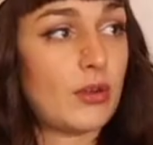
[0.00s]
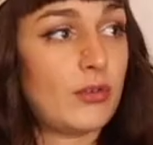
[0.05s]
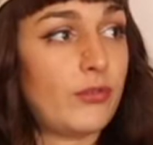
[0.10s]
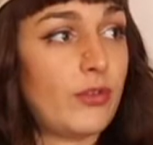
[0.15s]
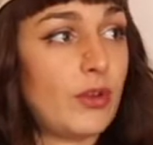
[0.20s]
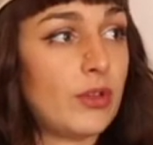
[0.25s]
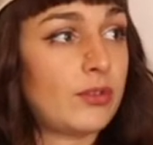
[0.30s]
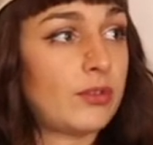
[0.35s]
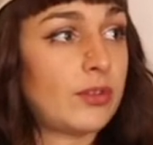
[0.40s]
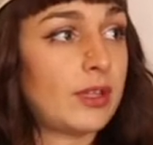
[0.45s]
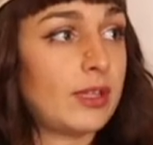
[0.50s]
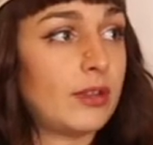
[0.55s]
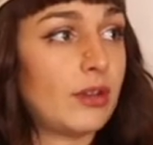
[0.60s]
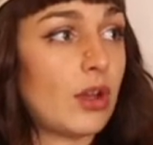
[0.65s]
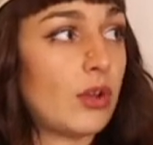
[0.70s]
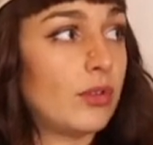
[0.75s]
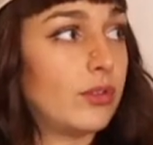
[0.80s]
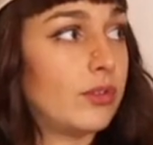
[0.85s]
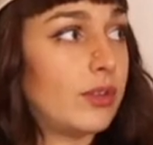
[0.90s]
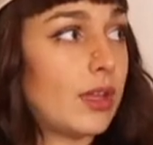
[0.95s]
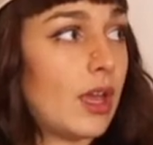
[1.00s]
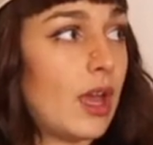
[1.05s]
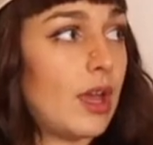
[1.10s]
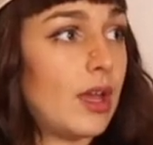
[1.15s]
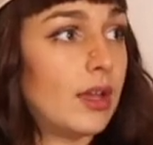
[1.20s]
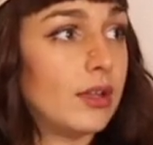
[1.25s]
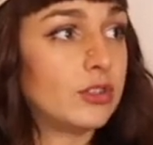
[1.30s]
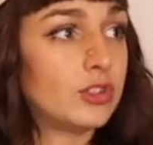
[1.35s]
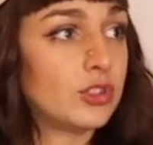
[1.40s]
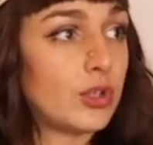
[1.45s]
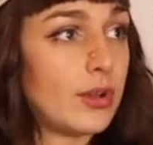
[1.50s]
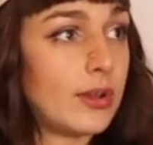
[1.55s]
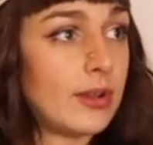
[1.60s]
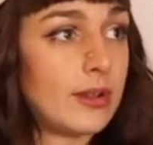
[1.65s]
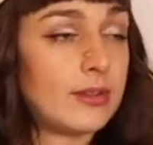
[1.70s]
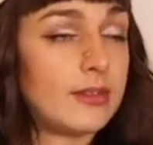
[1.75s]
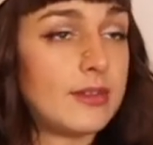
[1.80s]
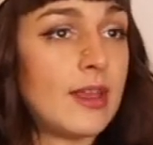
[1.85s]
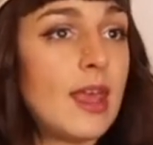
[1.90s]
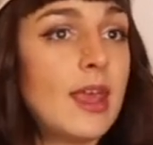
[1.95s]
first it goes the
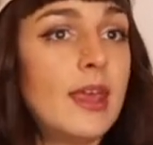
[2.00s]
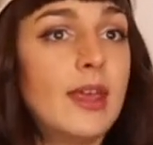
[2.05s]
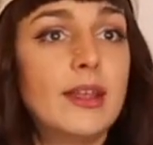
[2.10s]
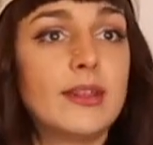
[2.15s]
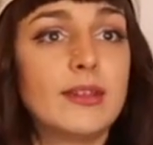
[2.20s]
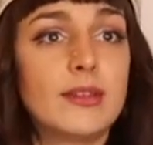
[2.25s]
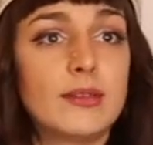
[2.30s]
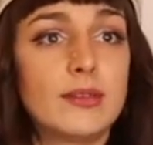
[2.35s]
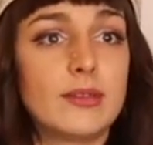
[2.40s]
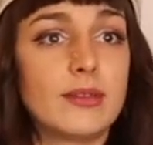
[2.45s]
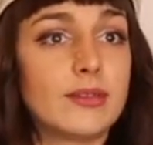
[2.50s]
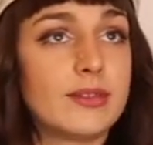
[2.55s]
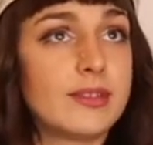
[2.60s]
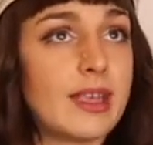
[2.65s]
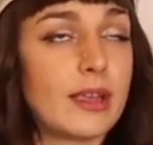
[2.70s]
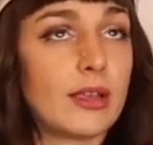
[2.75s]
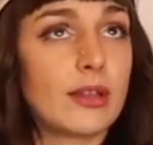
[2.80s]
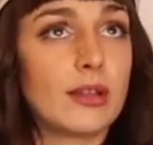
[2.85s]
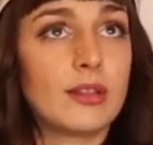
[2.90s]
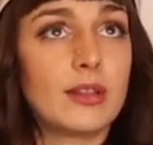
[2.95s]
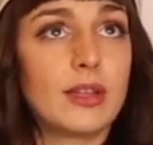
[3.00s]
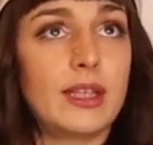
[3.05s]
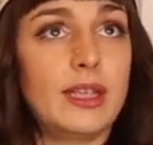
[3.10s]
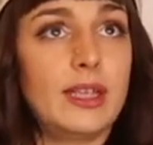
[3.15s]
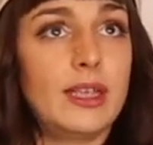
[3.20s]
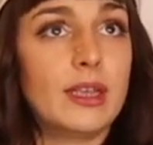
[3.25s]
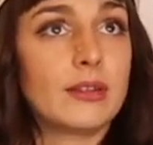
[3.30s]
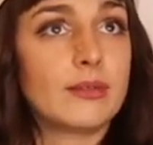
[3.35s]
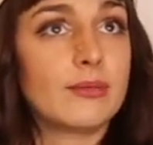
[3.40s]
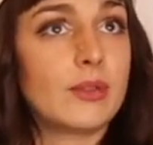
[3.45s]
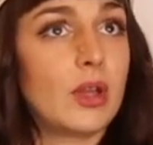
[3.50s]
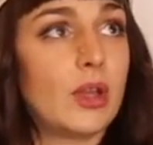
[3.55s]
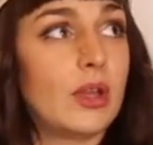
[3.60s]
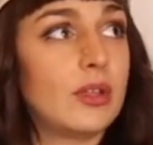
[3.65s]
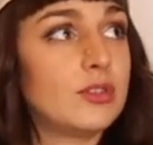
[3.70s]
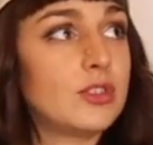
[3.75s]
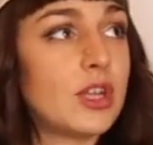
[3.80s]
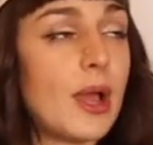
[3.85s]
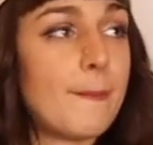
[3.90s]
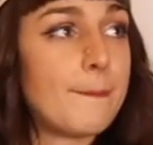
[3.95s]
shirts, secondly
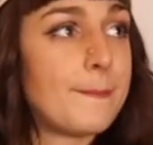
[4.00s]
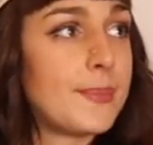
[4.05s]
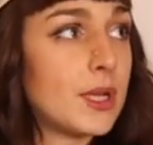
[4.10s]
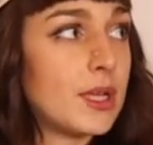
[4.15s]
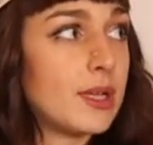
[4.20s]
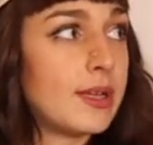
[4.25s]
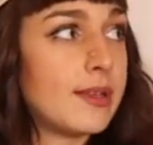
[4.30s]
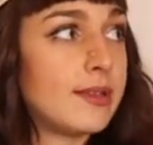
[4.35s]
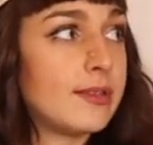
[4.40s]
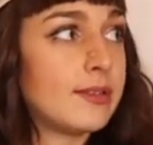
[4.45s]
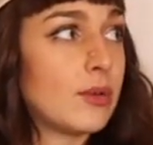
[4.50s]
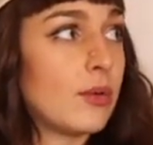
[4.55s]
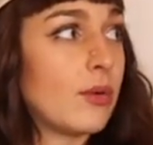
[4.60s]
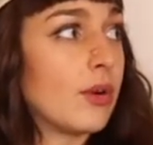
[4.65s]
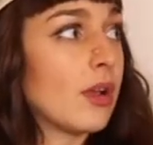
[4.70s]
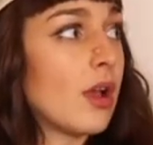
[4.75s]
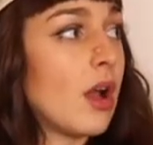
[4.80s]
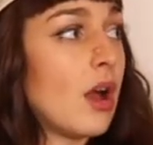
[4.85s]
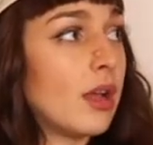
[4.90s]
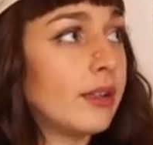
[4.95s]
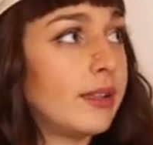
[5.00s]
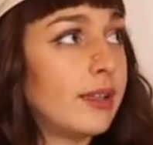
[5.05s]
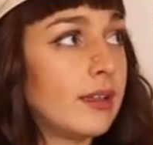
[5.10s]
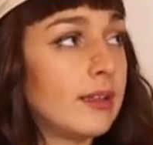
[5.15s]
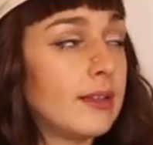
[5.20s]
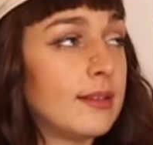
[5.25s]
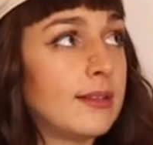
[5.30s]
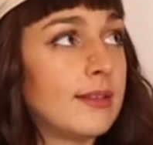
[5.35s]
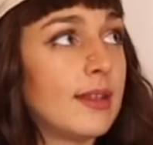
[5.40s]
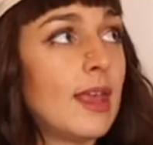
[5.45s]
the jumpers or cardigans,